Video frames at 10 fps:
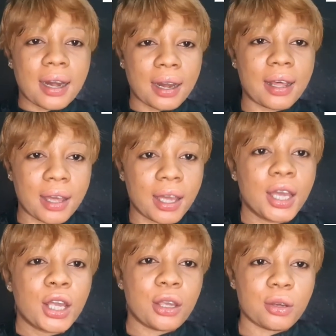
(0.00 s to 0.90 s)
clear
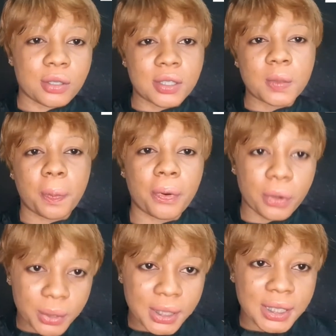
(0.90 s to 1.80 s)
your
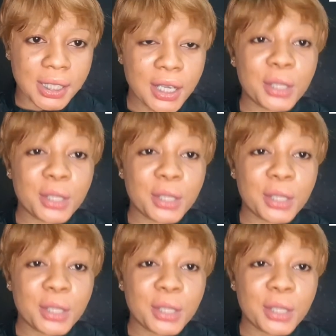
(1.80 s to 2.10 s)
spots,